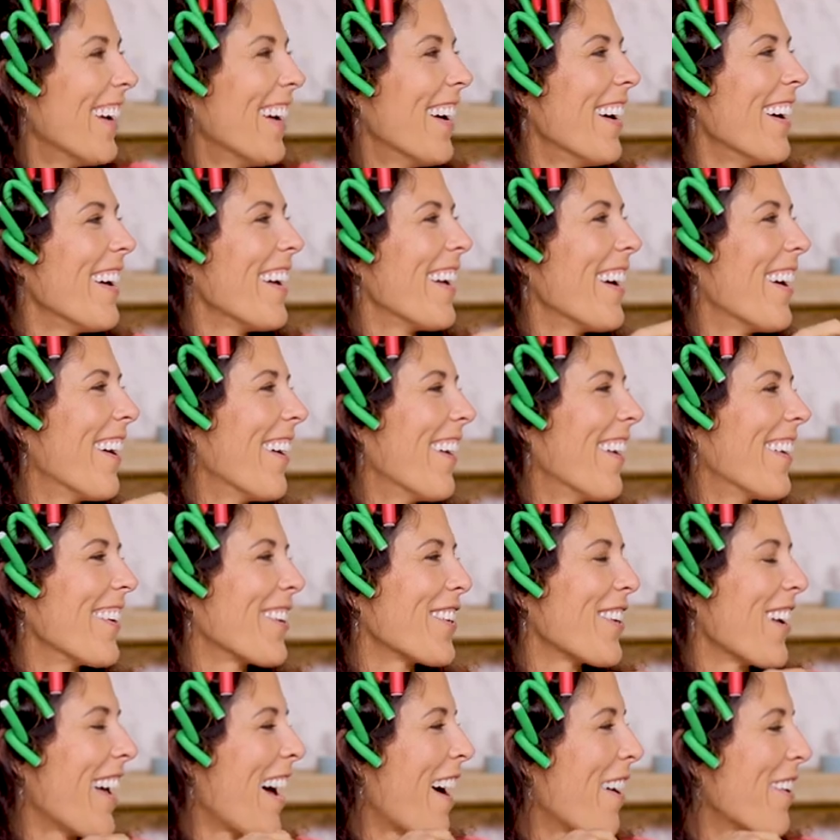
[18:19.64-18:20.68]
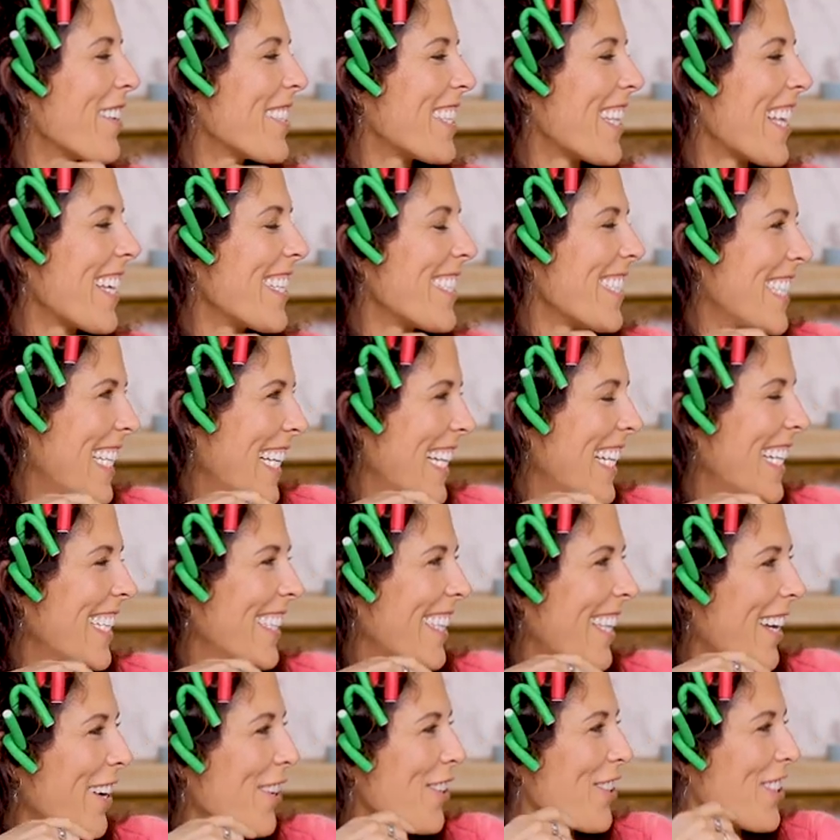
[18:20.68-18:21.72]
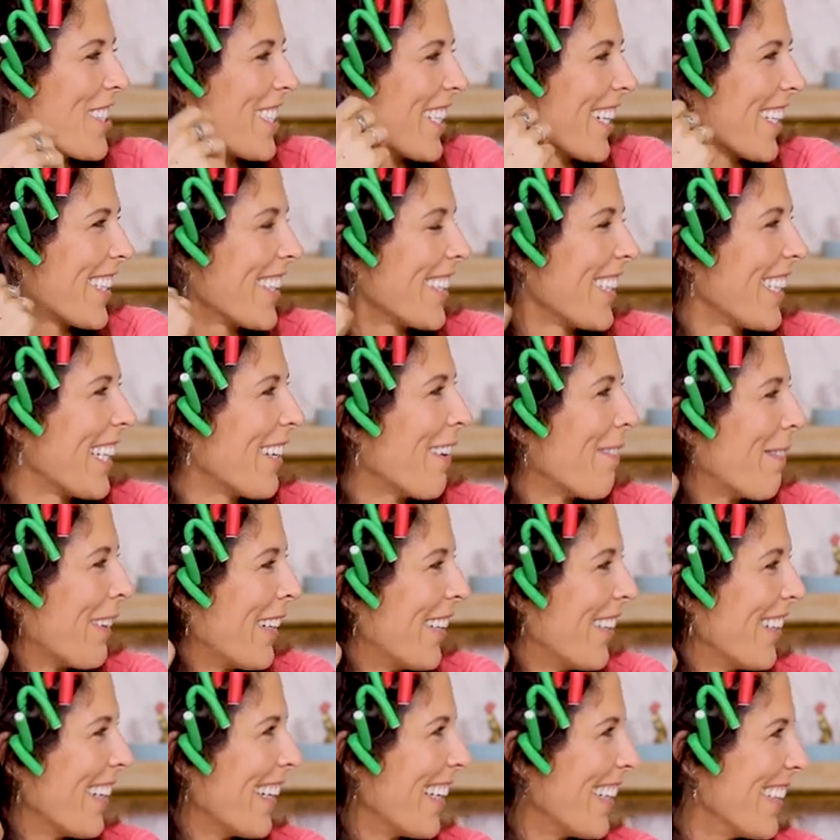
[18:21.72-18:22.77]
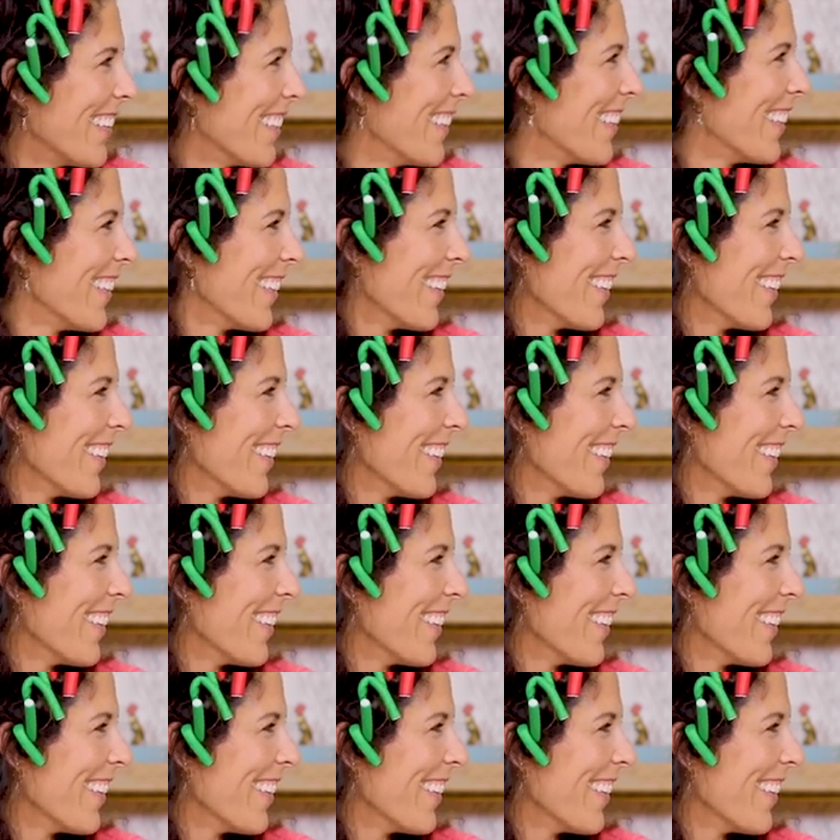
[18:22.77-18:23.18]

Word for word: oh, how is that teat that you're suckling upon?